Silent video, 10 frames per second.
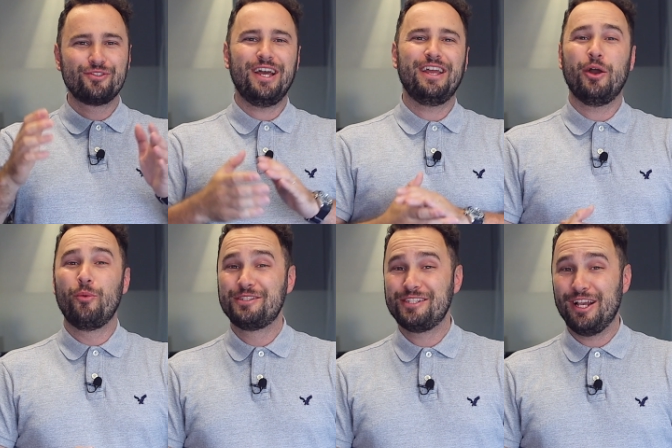Today I
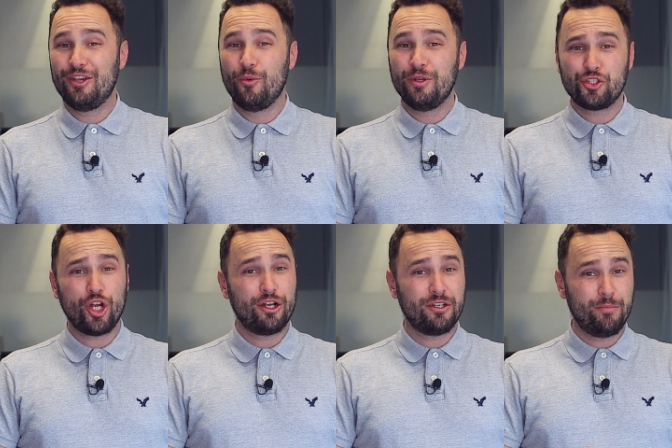will tell you which
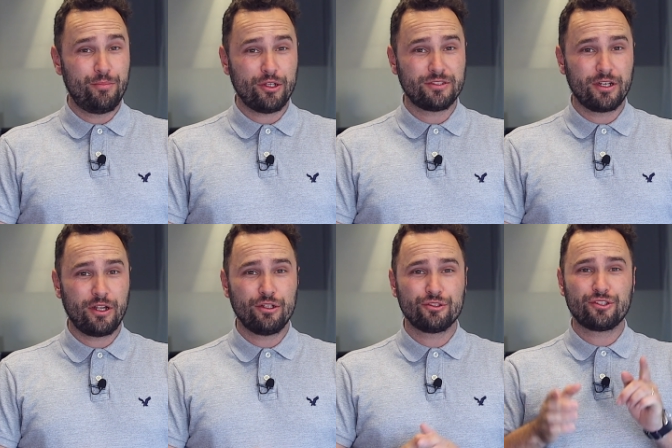are the pros and
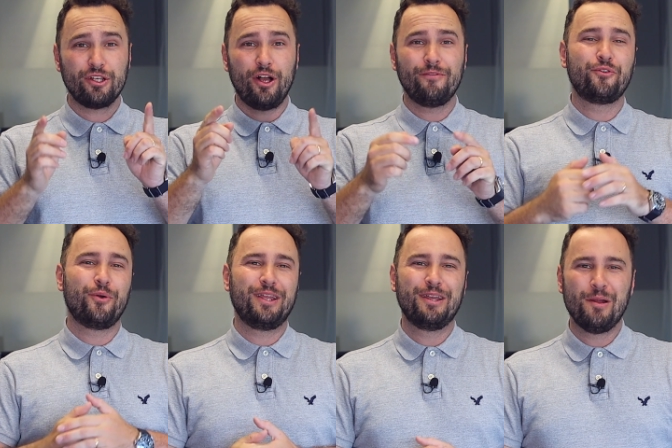cons of
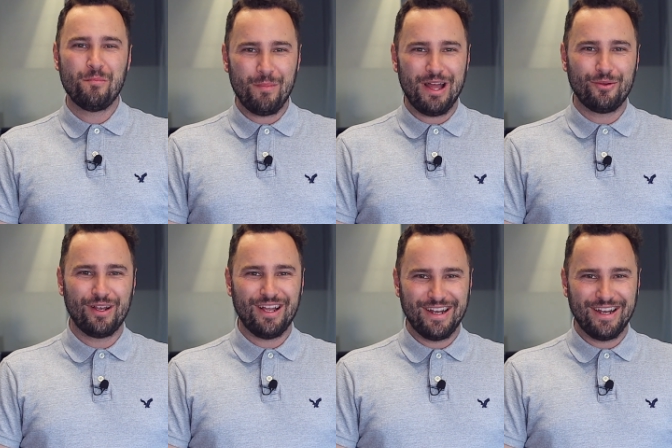doing manual